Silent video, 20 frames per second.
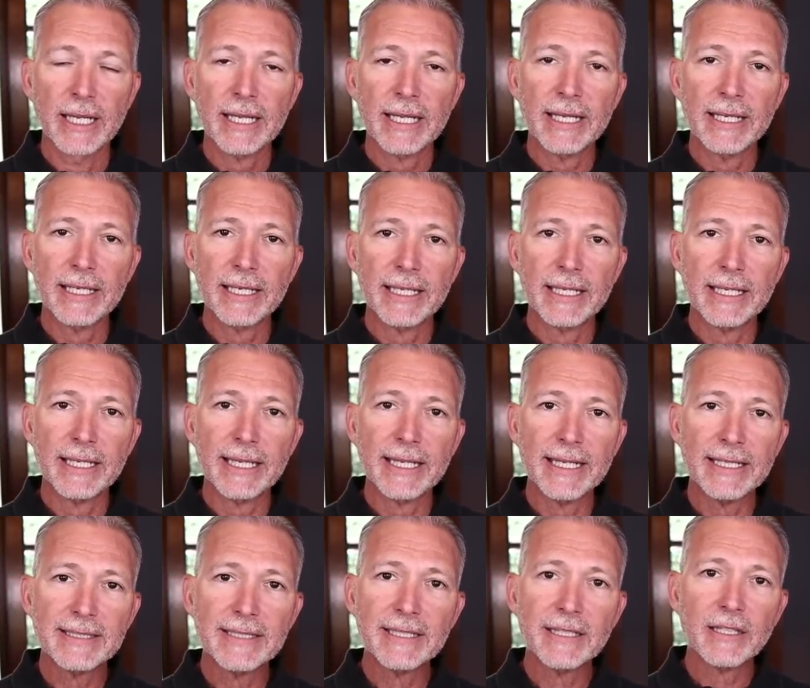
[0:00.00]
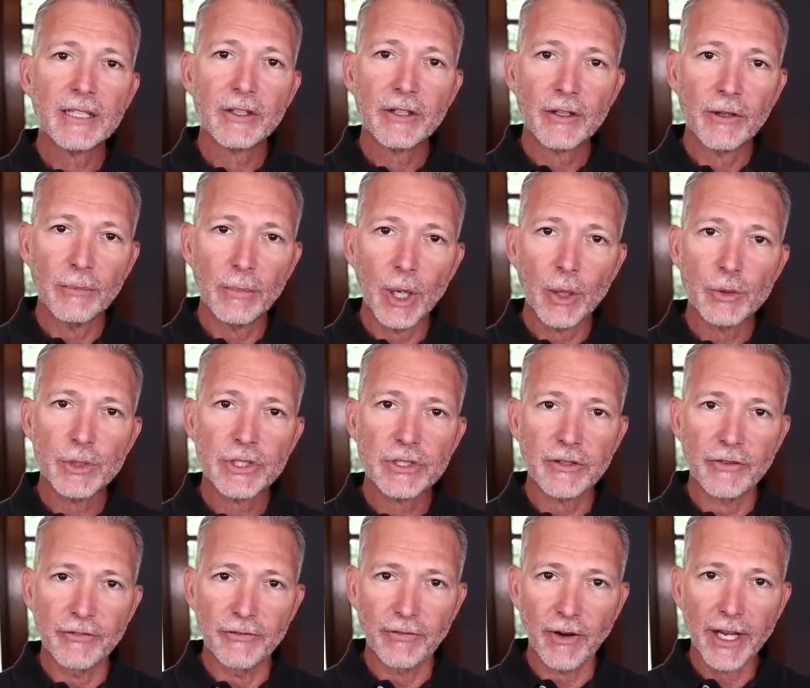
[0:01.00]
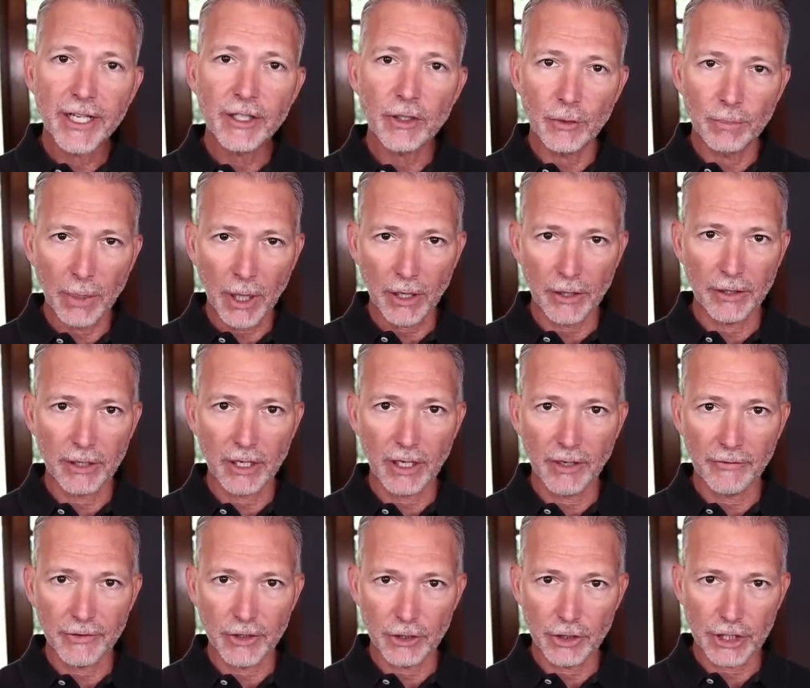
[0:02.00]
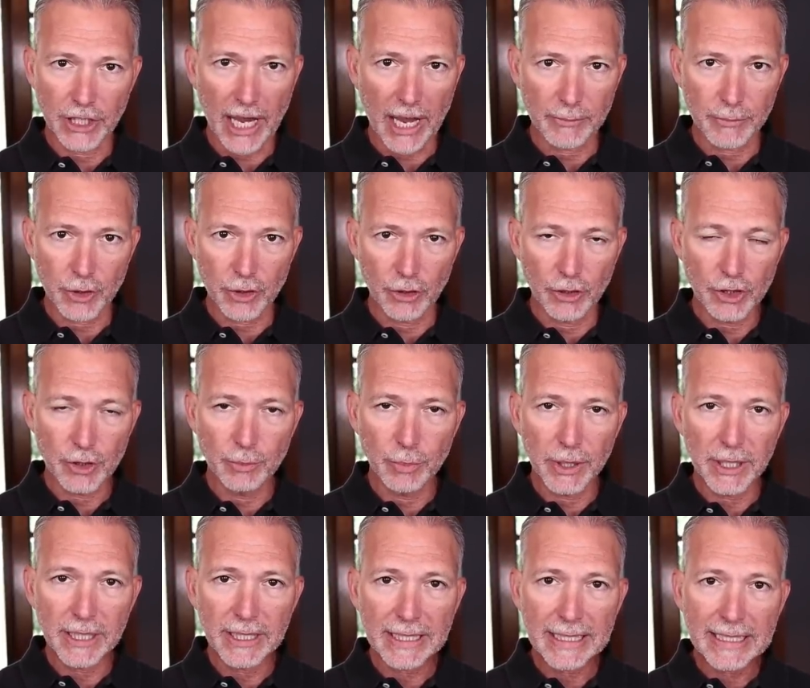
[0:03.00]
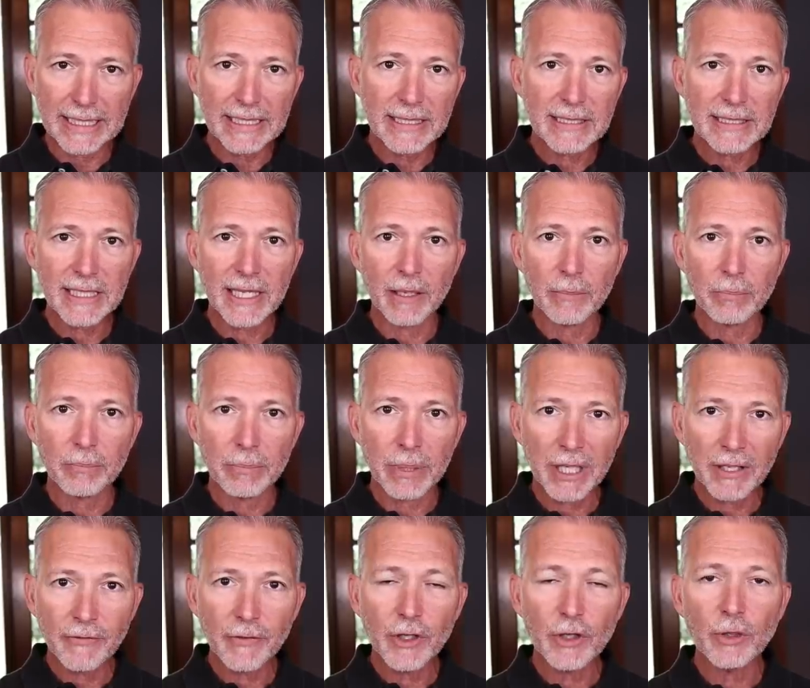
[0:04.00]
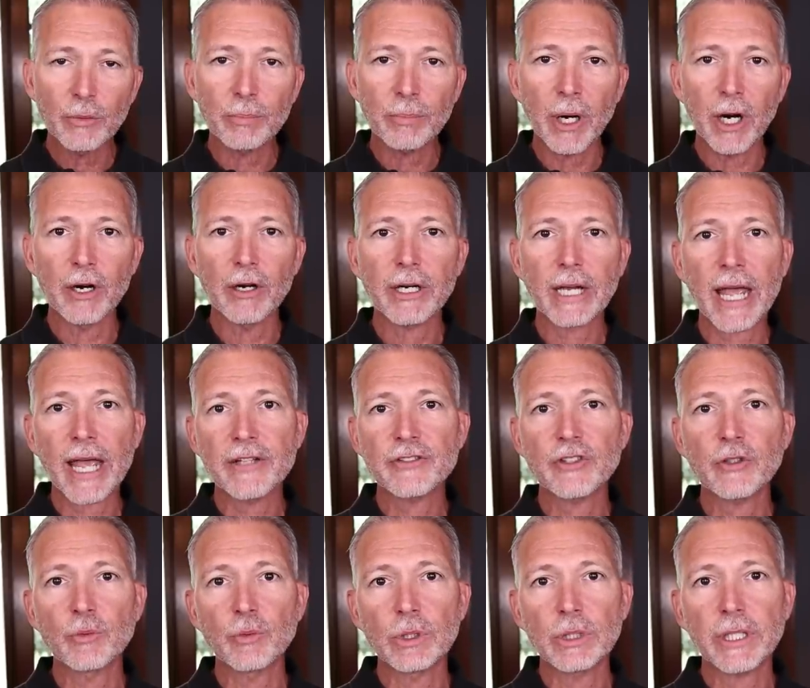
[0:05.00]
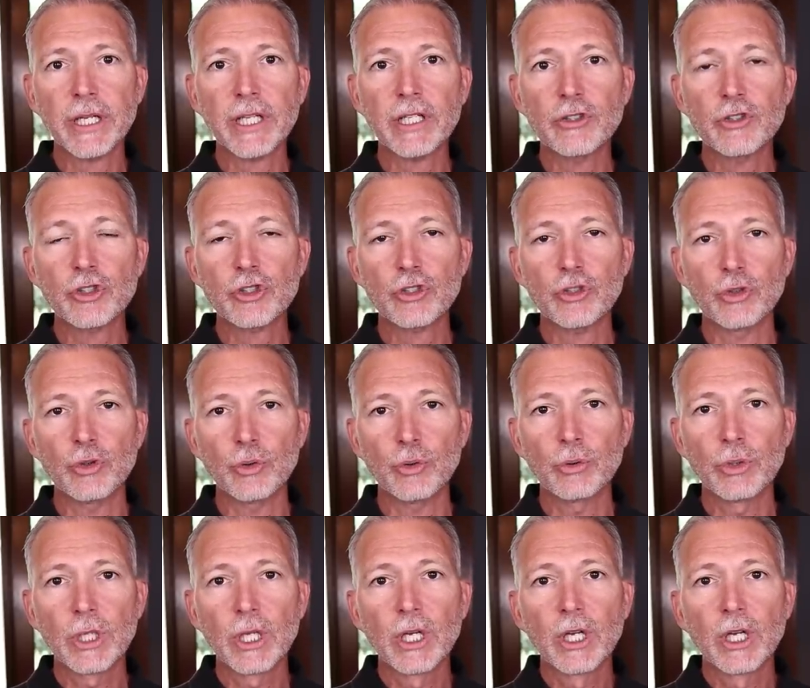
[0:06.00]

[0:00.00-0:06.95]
It, it isn't the most vital part of your job search, but it is a pivotal part as it relates to